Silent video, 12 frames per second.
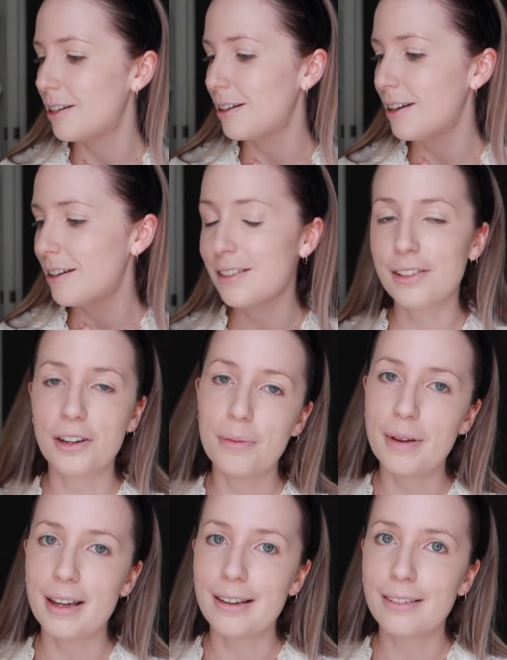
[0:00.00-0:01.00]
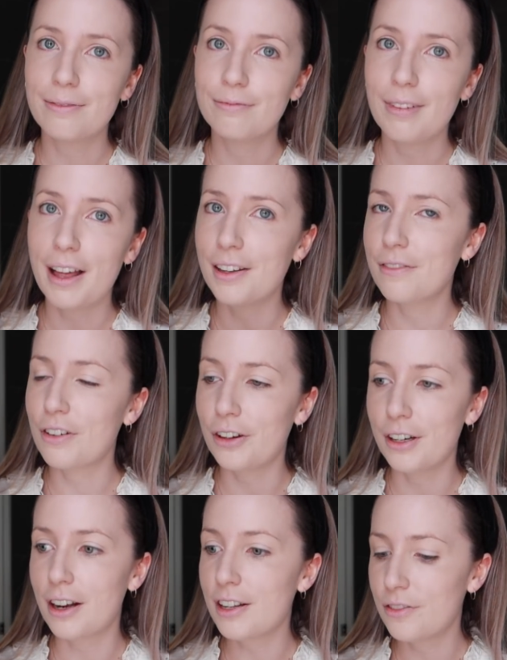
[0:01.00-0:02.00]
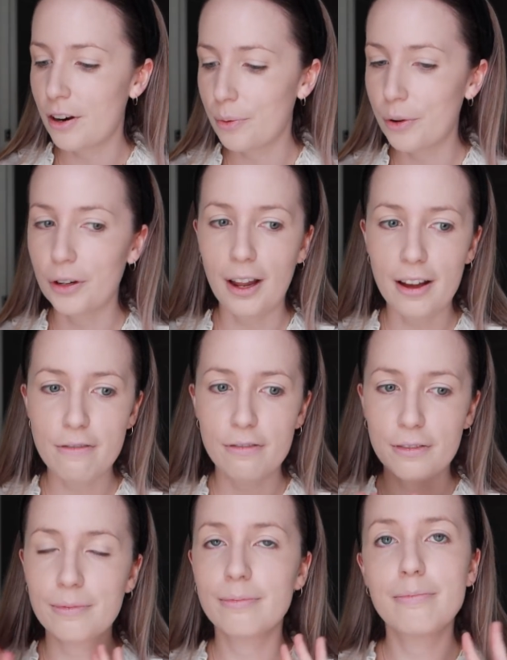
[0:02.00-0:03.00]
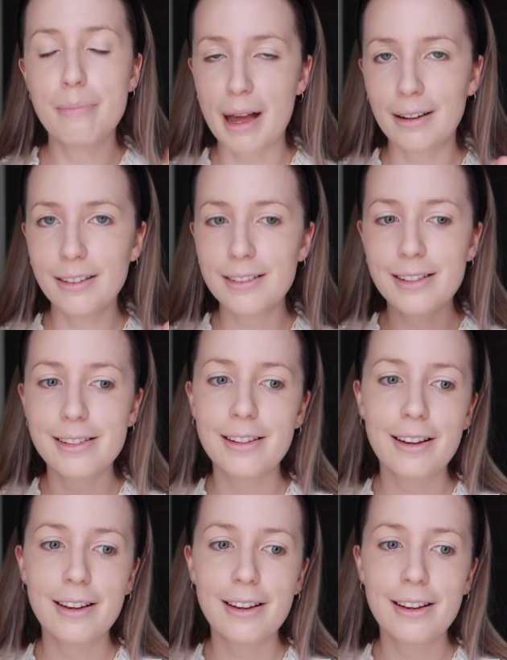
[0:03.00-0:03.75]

And it is gonna be, I think, very nice for our work-life balance.